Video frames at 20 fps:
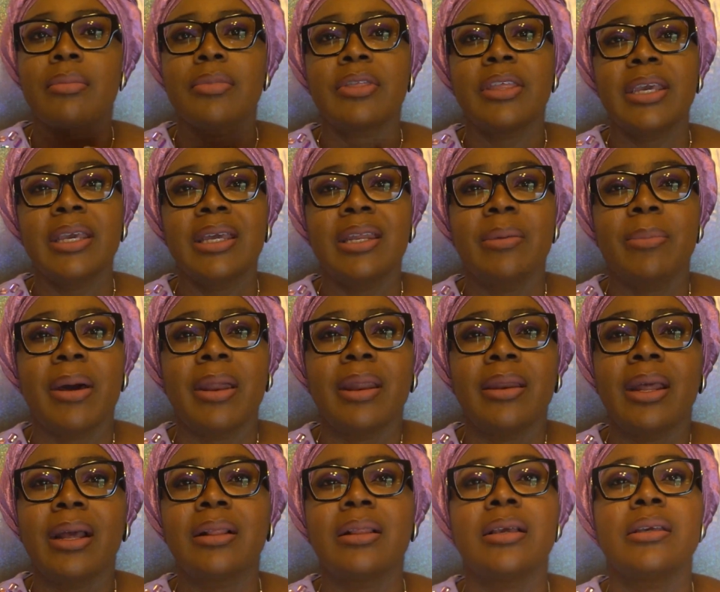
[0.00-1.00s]
thinking about a
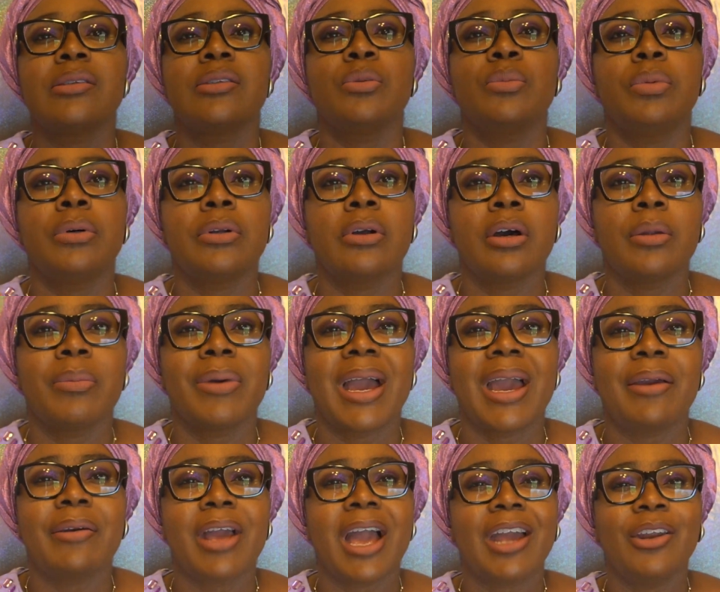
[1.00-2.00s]
necklace to put on, but
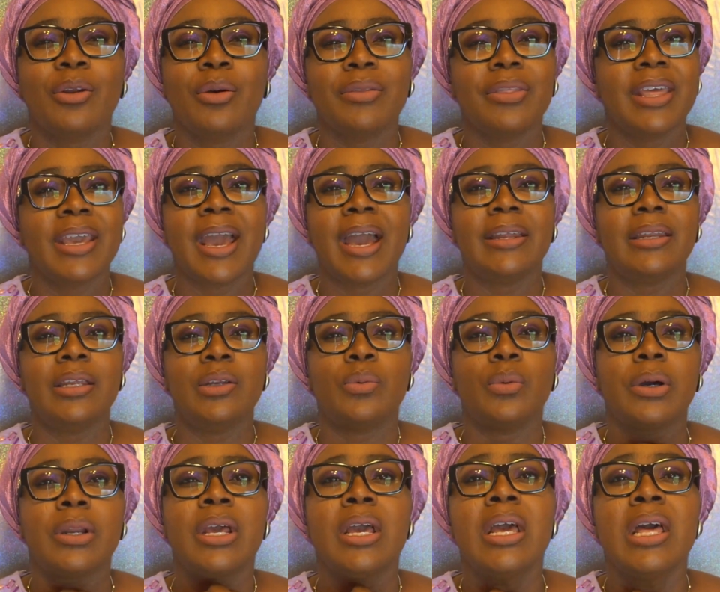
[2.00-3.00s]
I don't think I need
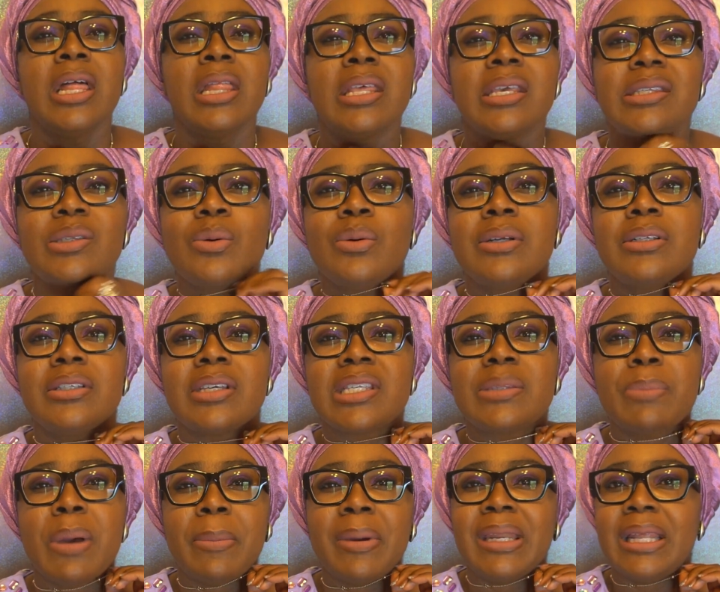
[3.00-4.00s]
one. This one
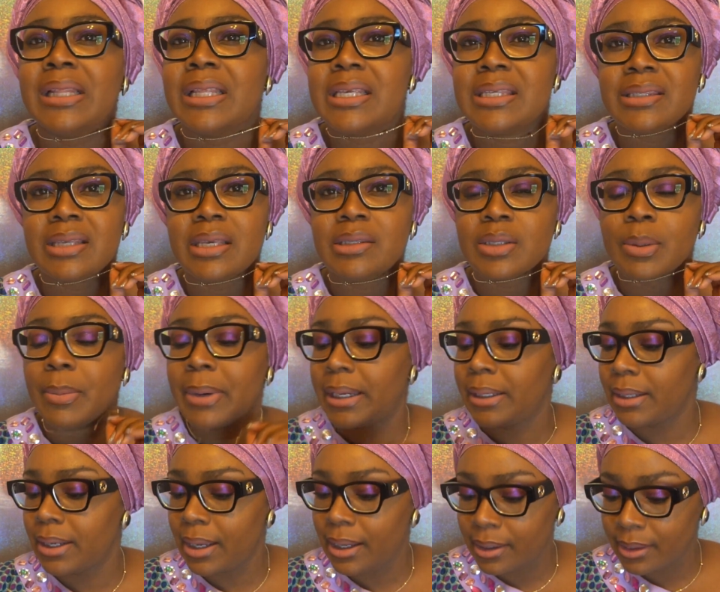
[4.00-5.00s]
just permanently stays on
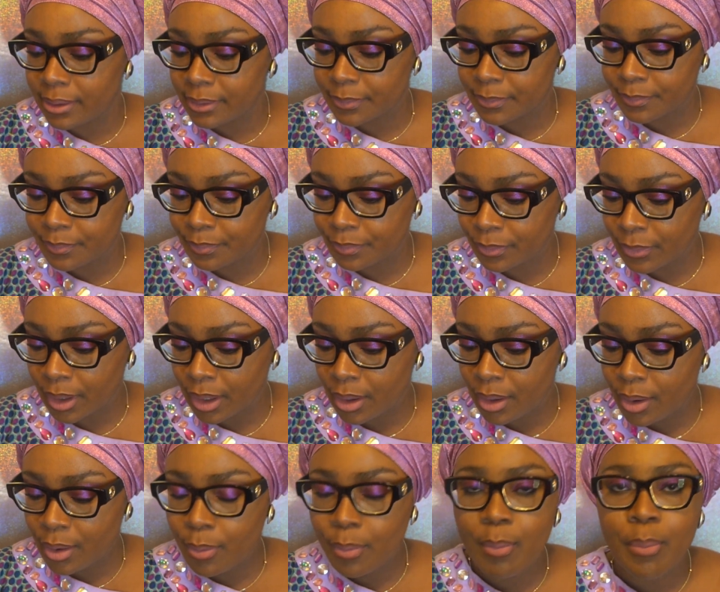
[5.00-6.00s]
my neck,
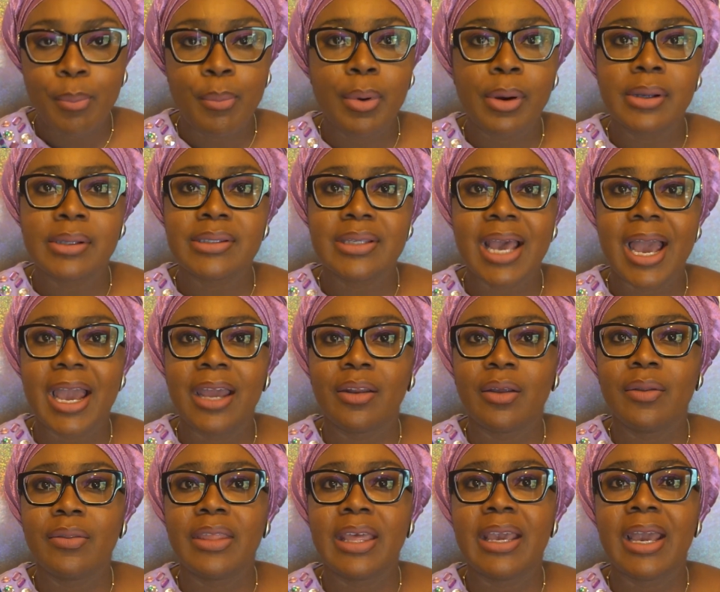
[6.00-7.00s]
but I
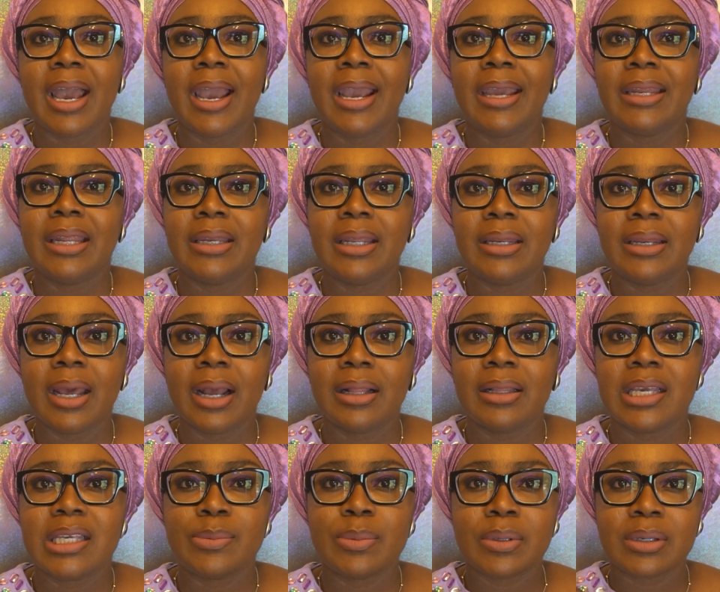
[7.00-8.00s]
don't think I need any
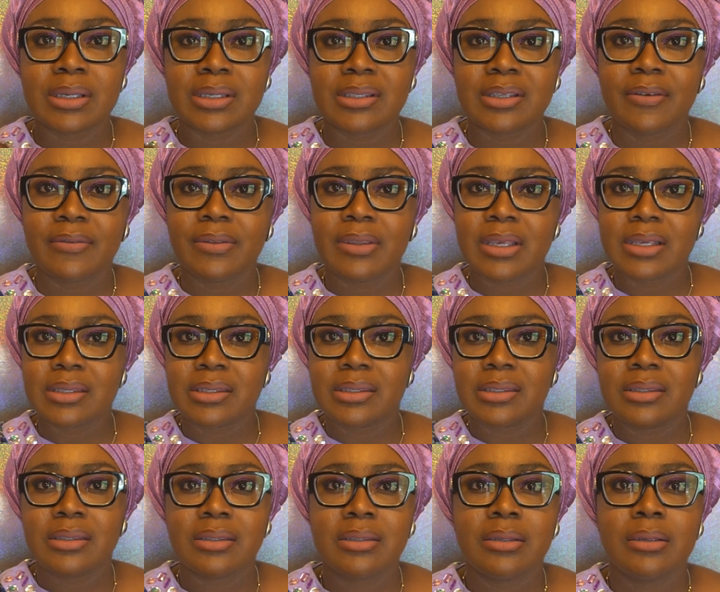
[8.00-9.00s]
necklace because of
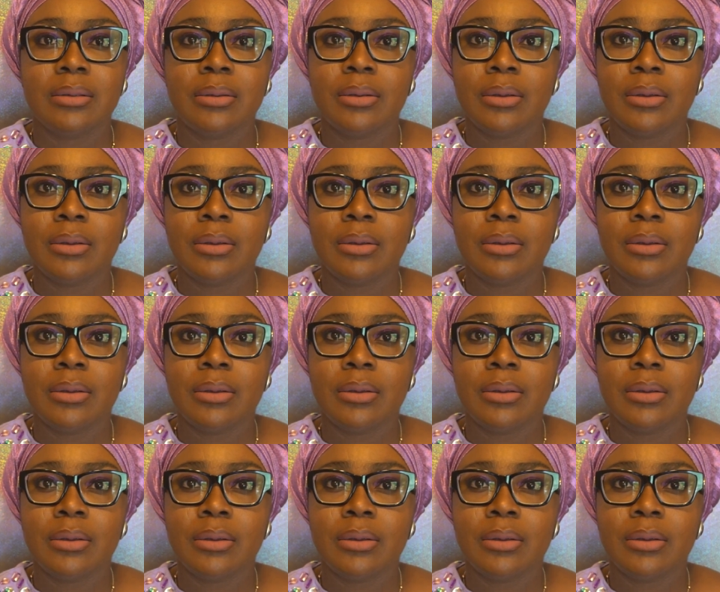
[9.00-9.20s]
this